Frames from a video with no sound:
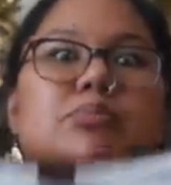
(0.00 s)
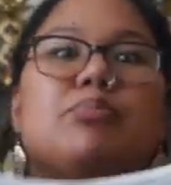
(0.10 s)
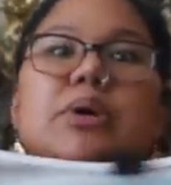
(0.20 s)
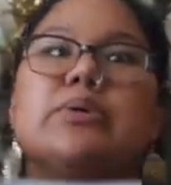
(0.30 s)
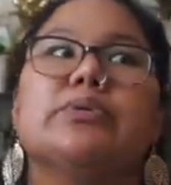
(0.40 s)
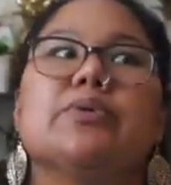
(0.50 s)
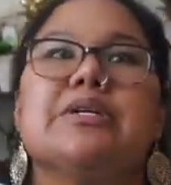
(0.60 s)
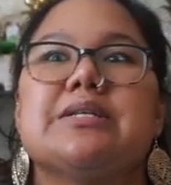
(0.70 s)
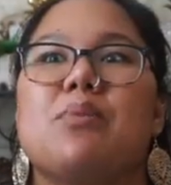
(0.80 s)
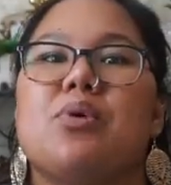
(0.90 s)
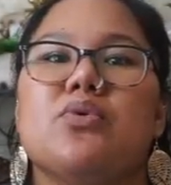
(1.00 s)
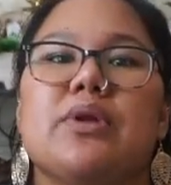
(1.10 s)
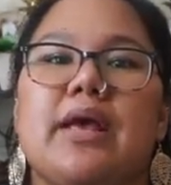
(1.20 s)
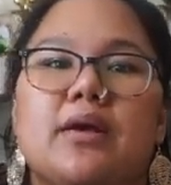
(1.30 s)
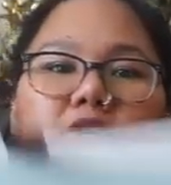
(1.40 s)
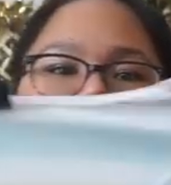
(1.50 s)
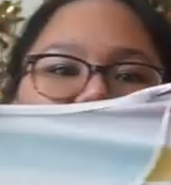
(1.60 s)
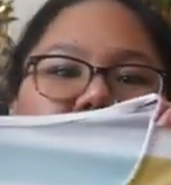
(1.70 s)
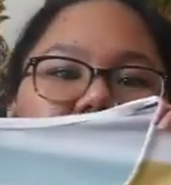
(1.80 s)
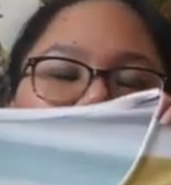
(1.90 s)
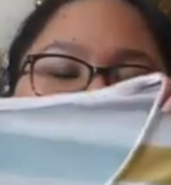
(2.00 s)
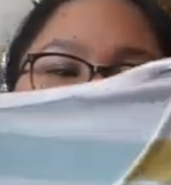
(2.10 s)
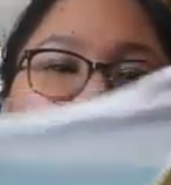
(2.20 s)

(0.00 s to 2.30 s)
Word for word: boat what is it a boat neck or something